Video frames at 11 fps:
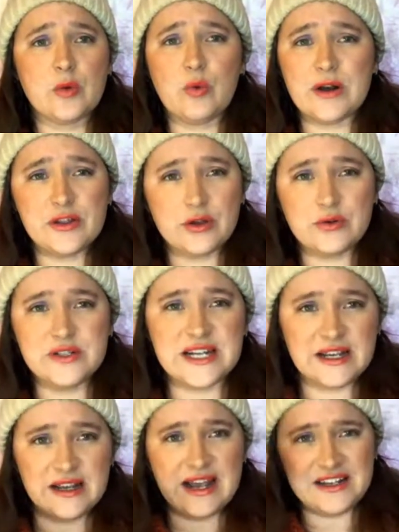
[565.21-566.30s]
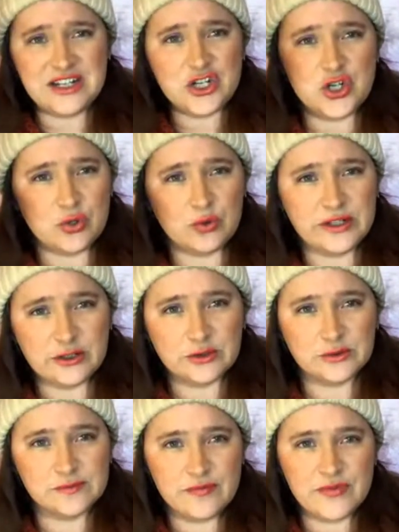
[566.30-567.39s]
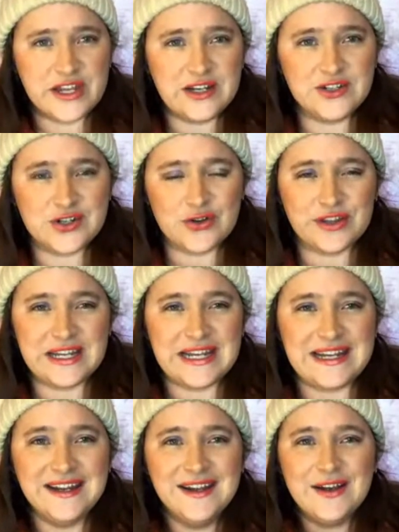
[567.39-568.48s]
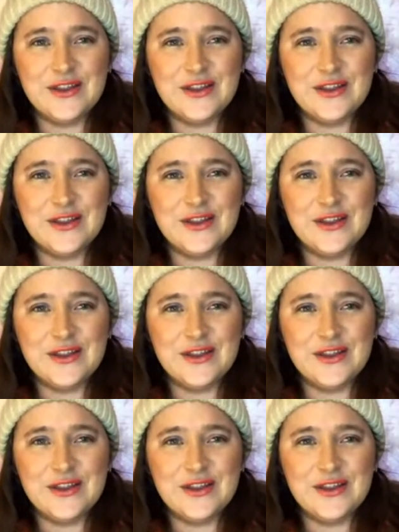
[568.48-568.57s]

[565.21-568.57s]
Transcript: one of those additional little things on the